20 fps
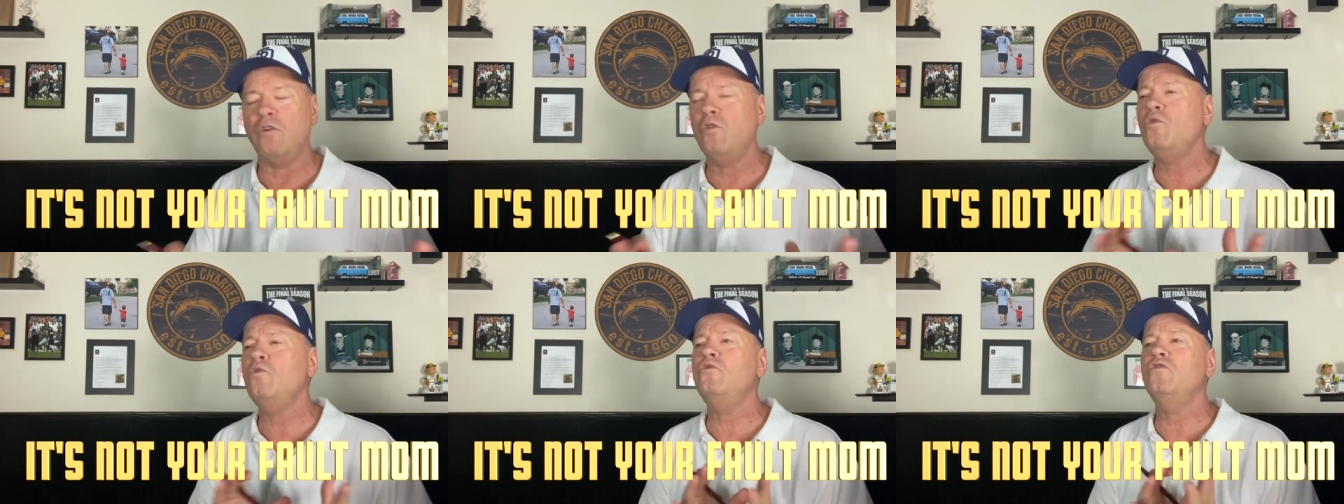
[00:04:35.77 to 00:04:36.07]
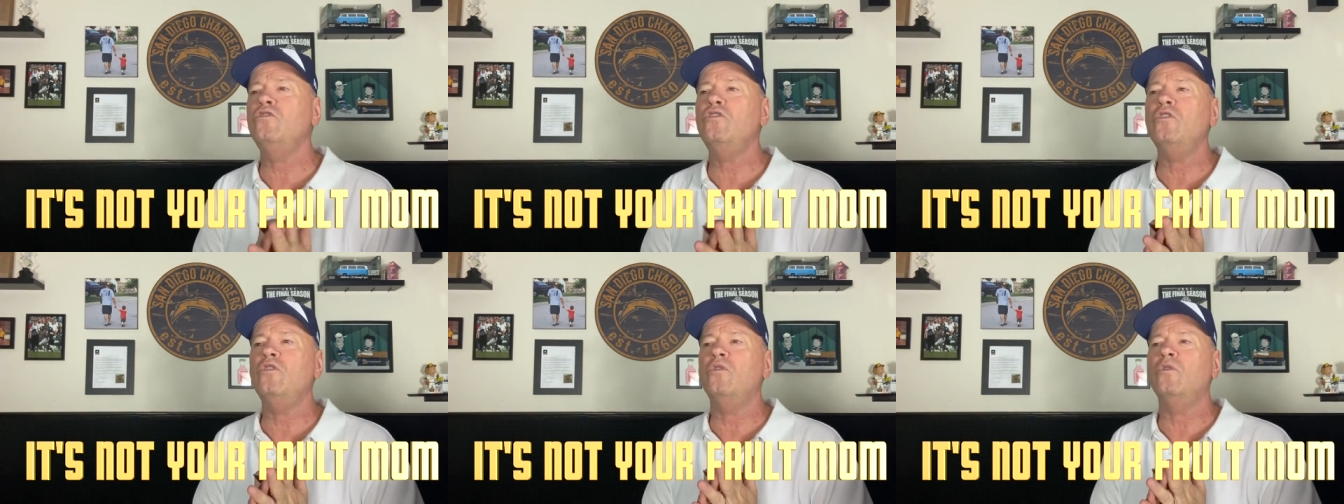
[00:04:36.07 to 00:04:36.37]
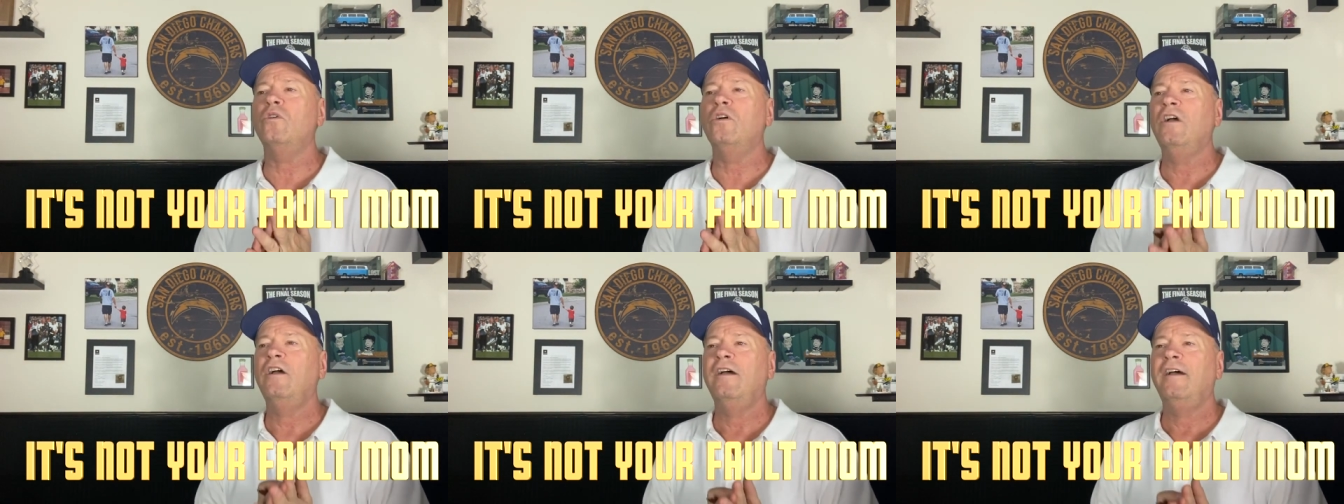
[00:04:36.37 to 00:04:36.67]
Who
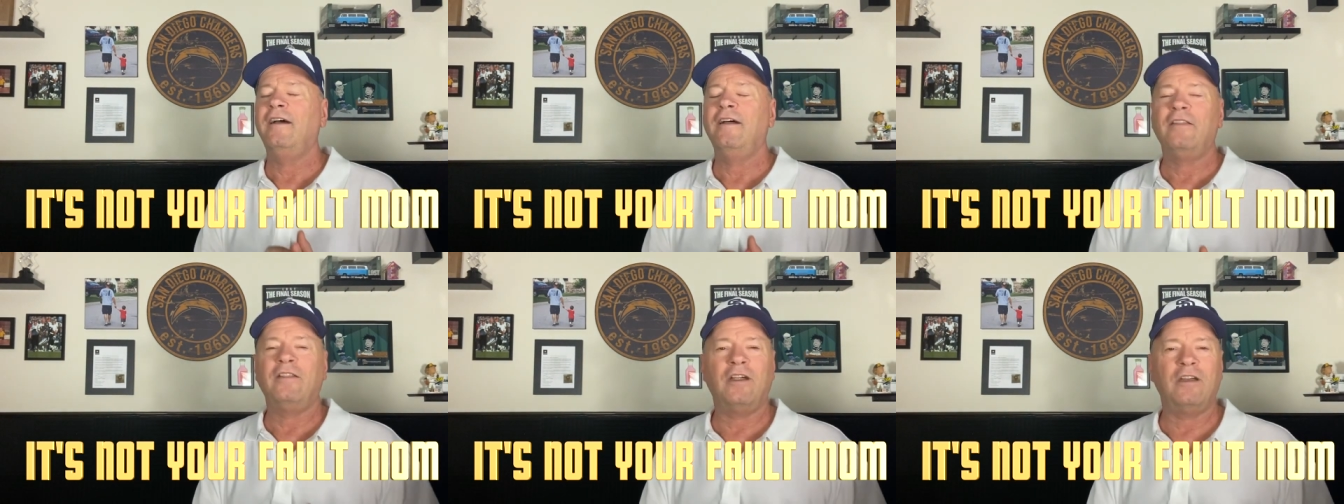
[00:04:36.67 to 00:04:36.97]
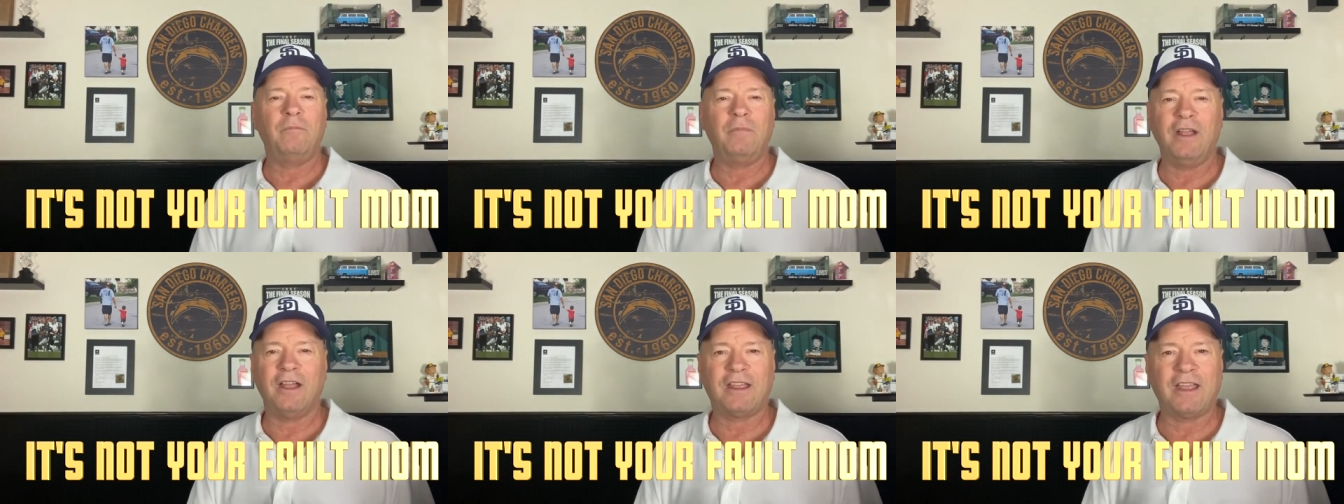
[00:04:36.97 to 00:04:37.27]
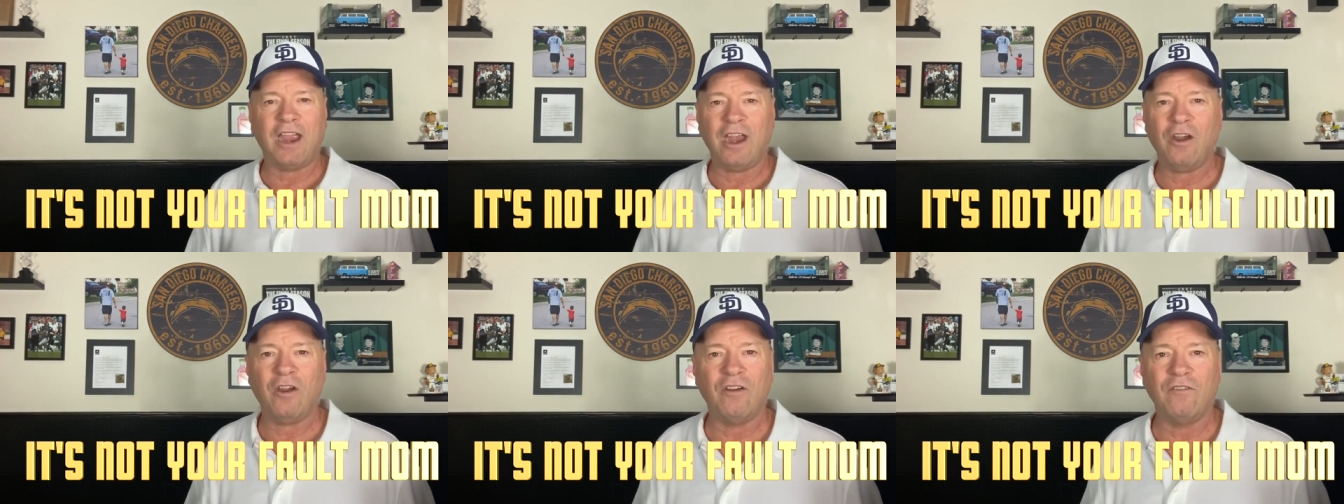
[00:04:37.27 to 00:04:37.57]
knew there'd be a
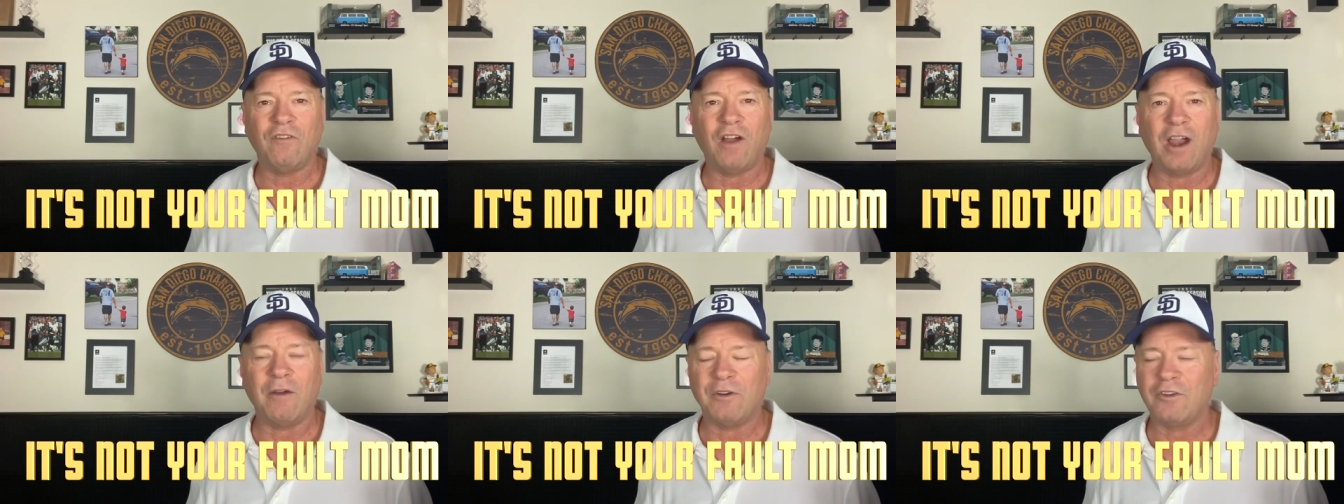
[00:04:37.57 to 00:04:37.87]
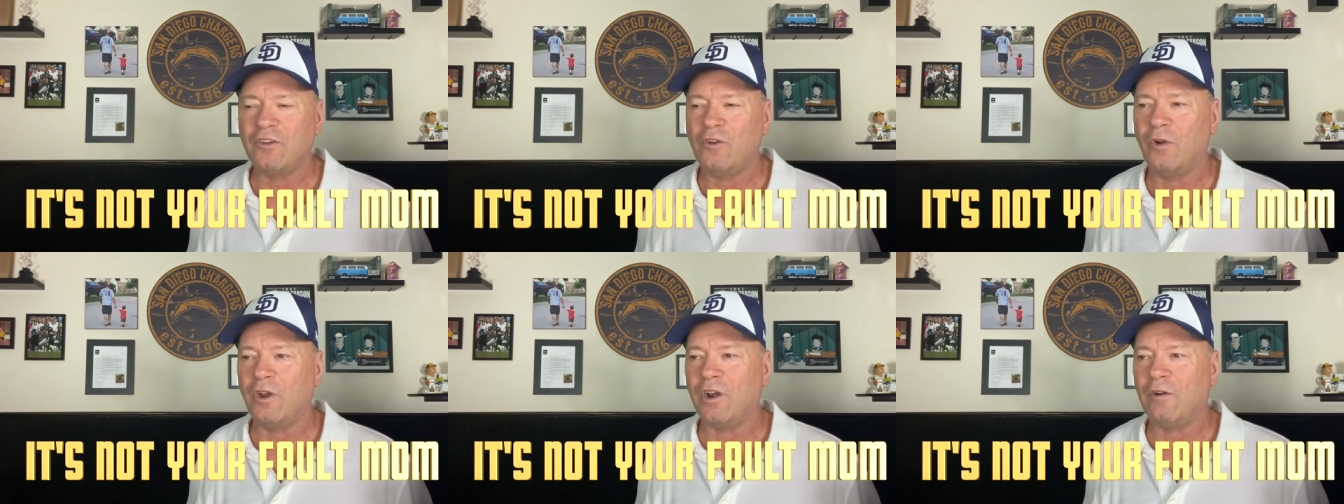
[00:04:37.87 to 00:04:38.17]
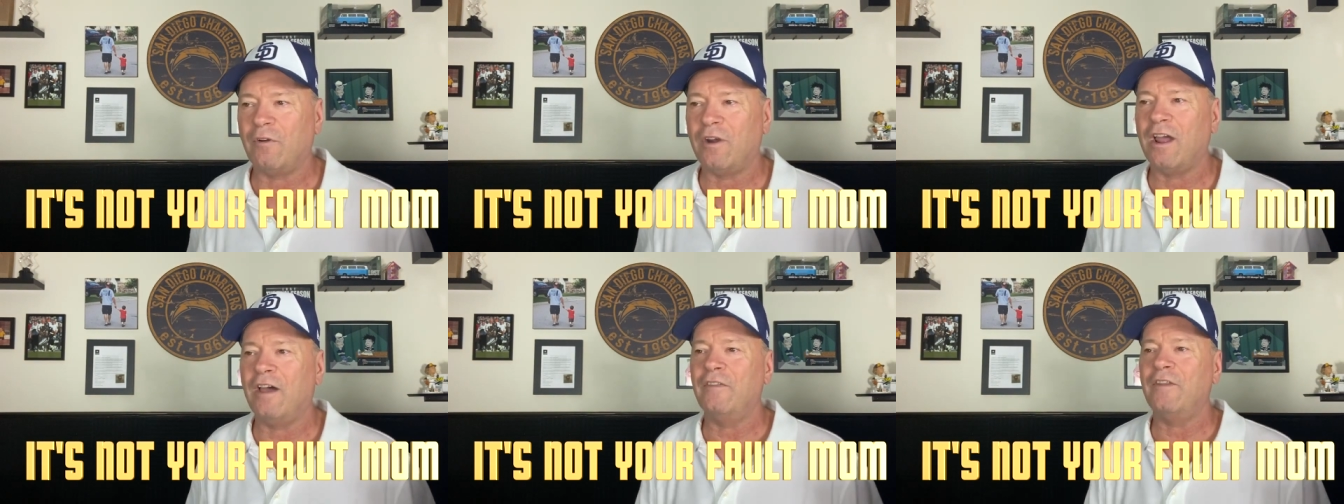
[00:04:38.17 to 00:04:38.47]
Karen virus going
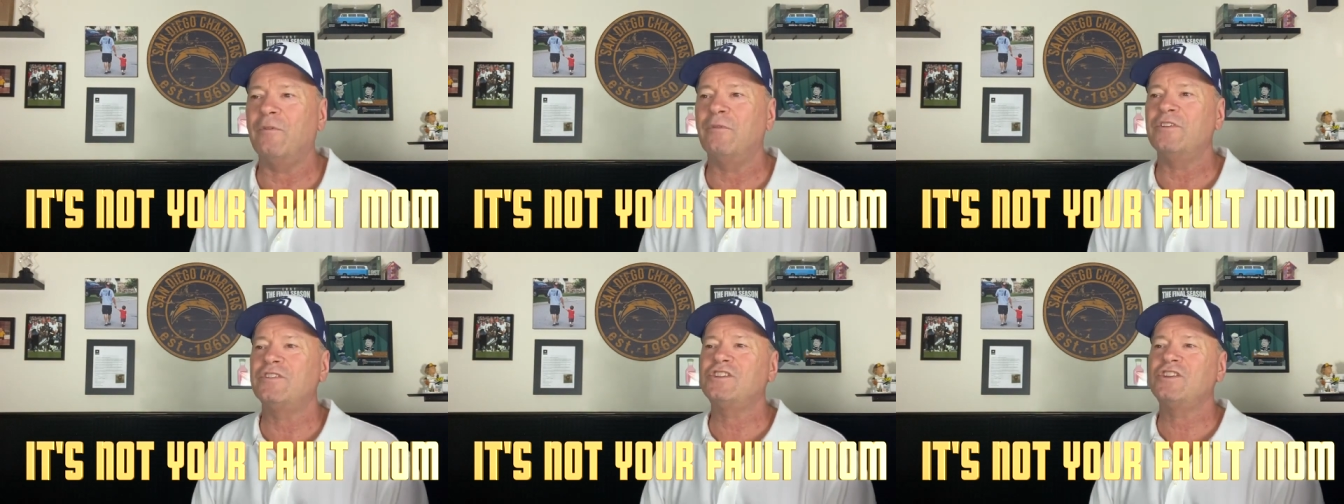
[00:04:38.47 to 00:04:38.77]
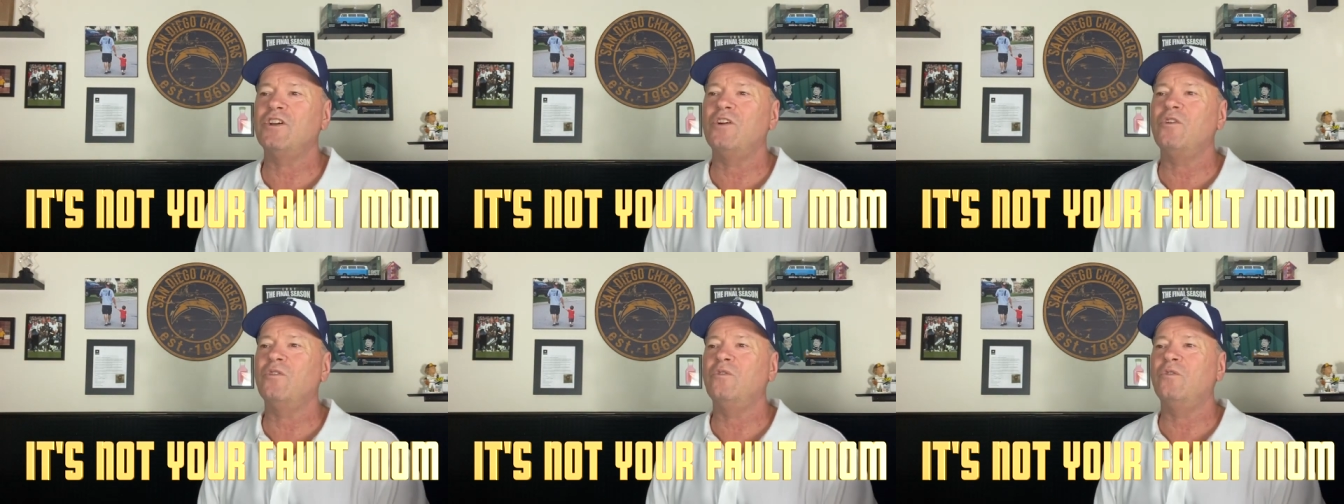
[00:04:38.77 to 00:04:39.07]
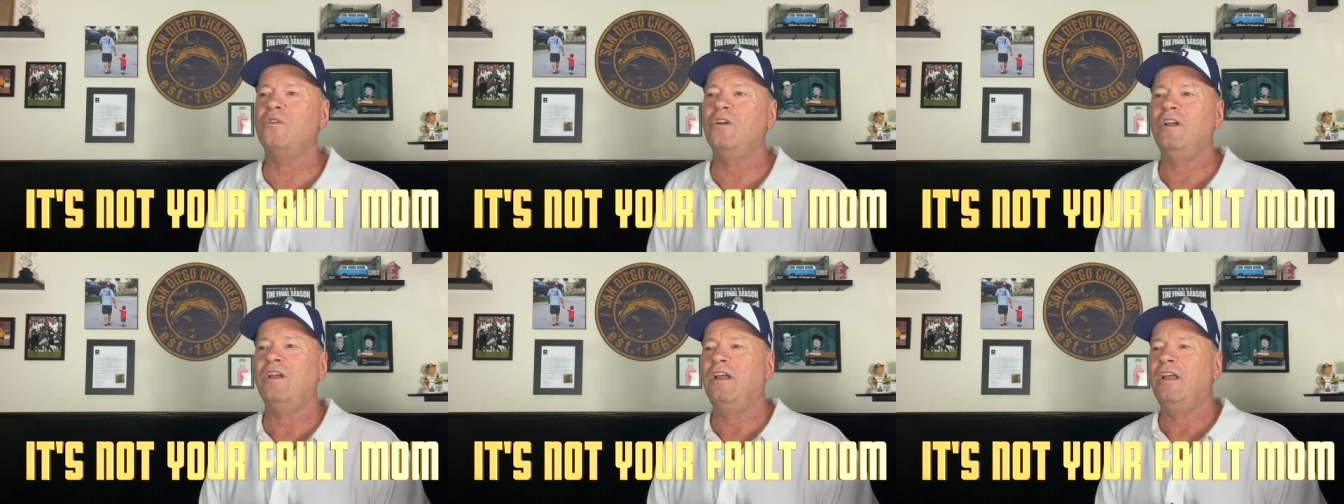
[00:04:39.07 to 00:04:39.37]
around that was
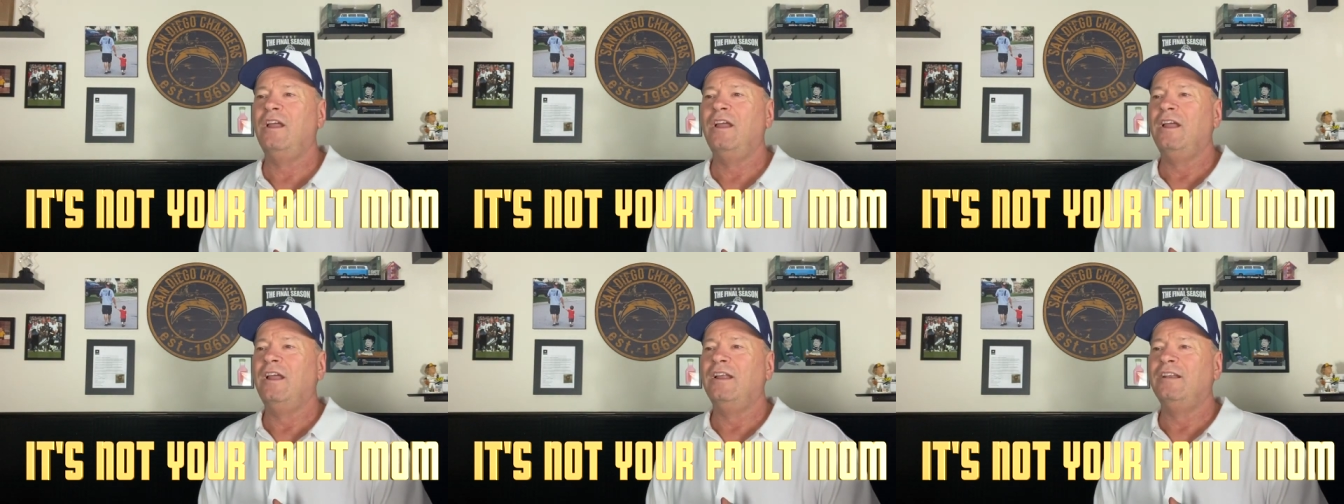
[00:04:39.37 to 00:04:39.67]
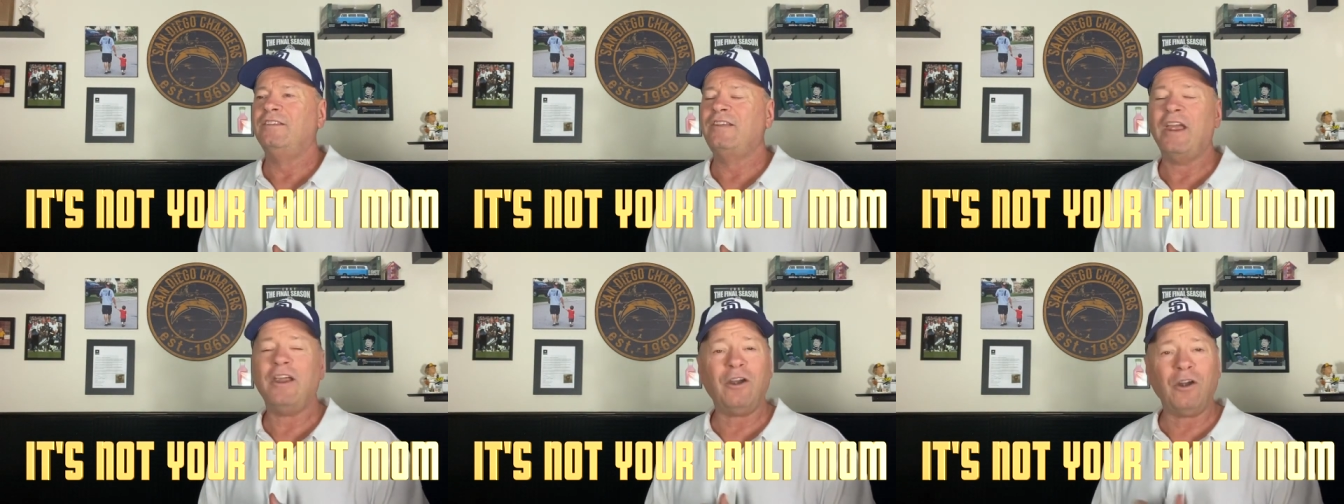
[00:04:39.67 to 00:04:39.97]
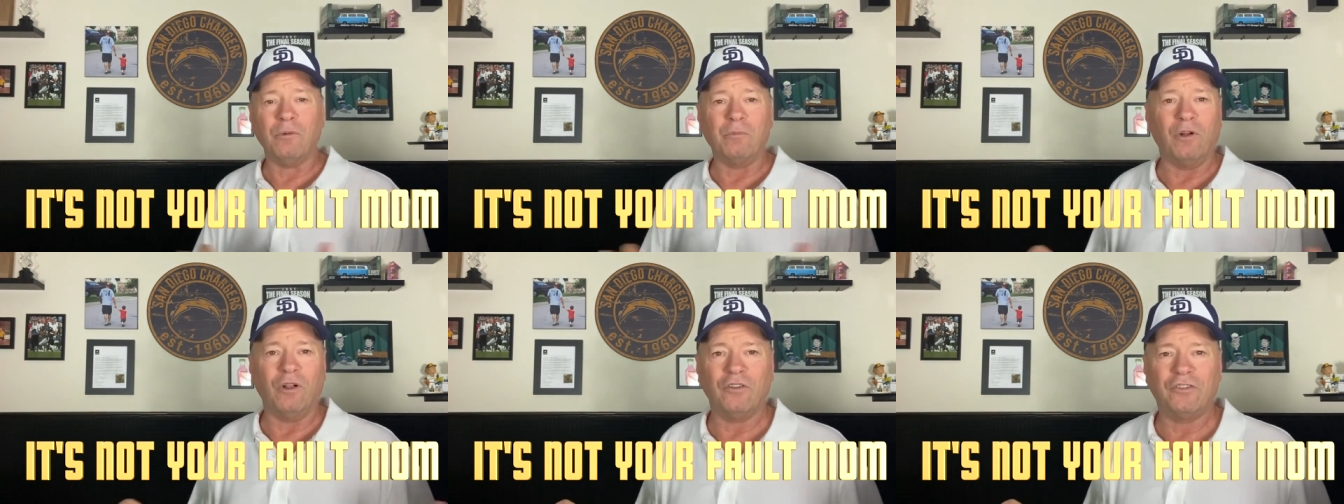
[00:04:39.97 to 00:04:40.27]
so
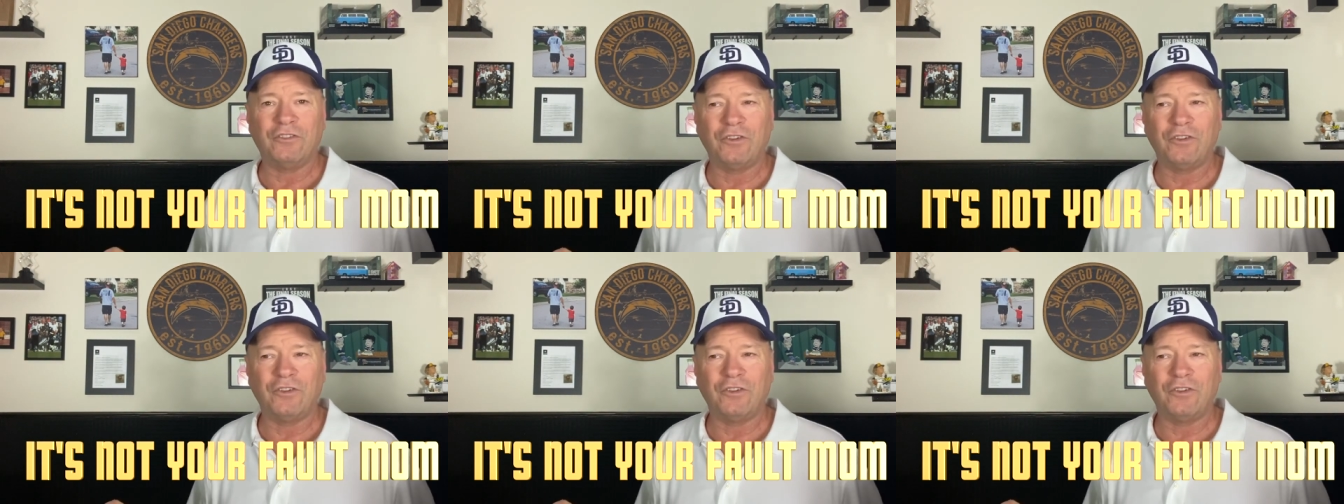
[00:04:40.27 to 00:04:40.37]
terrible?